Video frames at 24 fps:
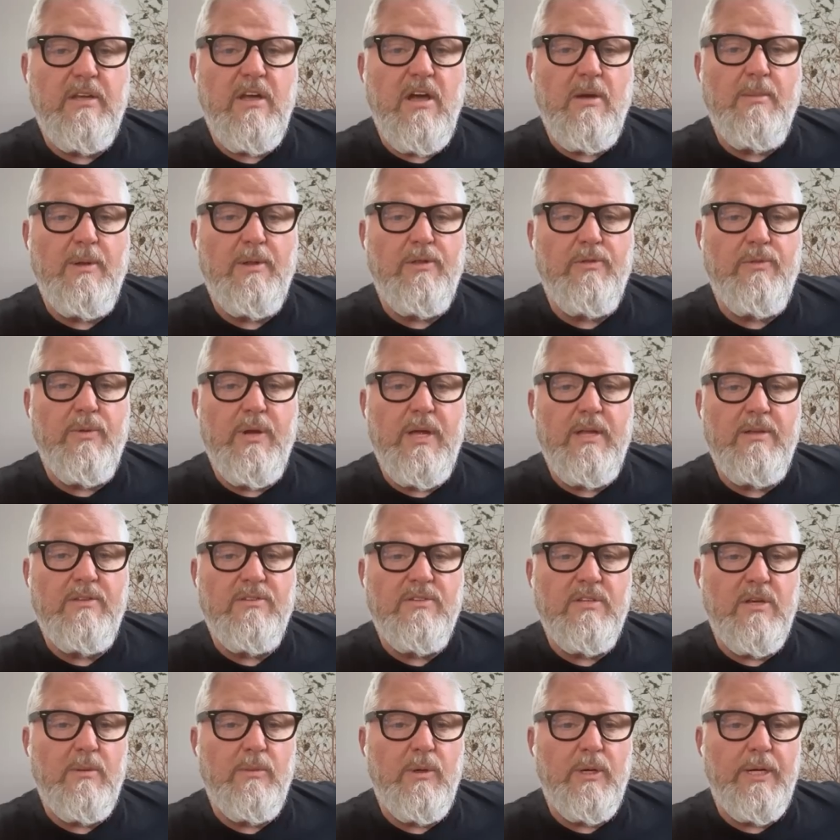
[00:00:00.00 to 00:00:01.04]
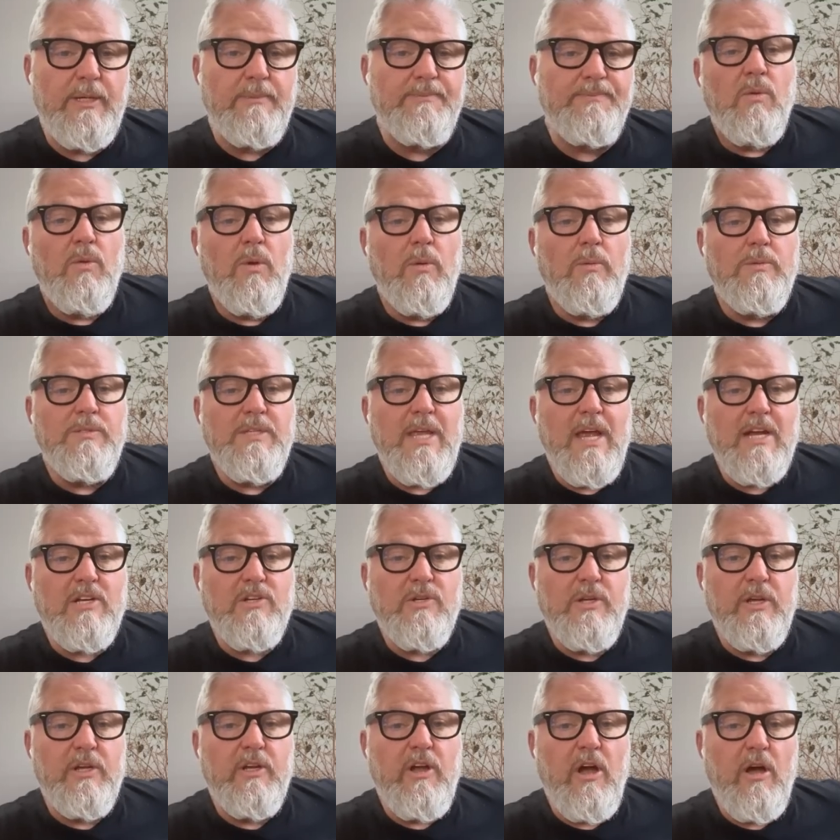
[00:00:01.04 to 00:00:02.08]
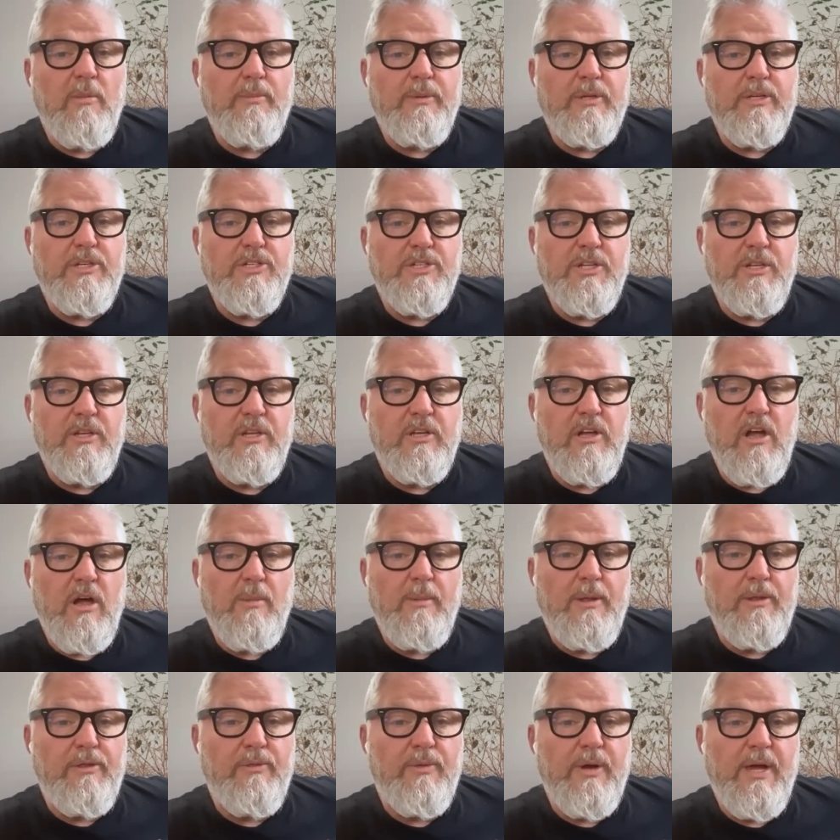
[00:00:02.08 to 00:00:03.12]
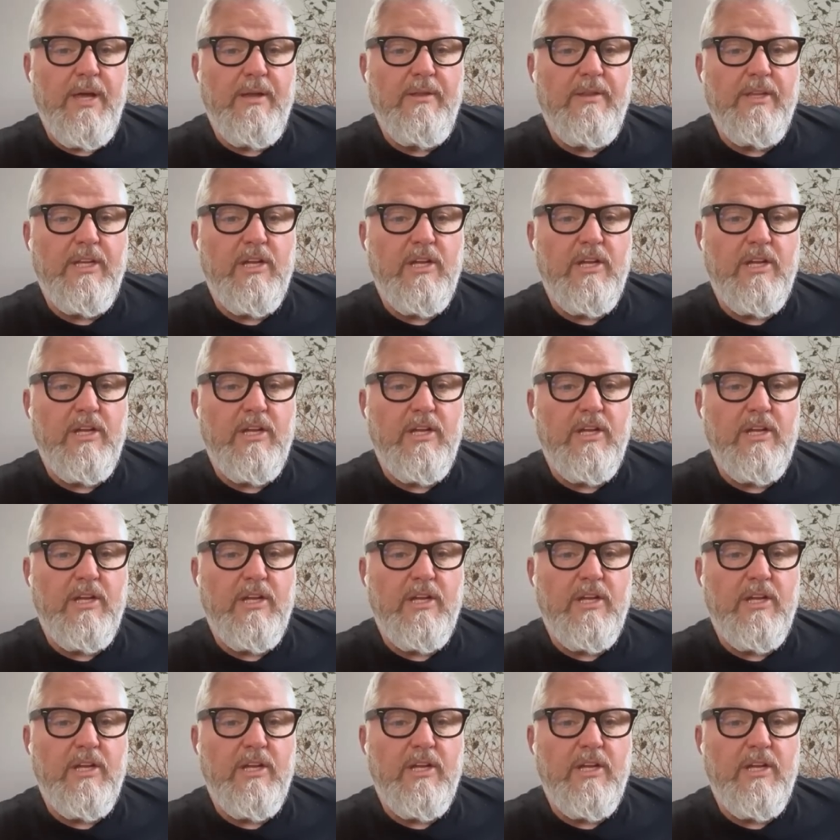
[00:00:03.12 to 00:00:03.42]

Comet thread summary. What was actually accomplished in the Comet thread.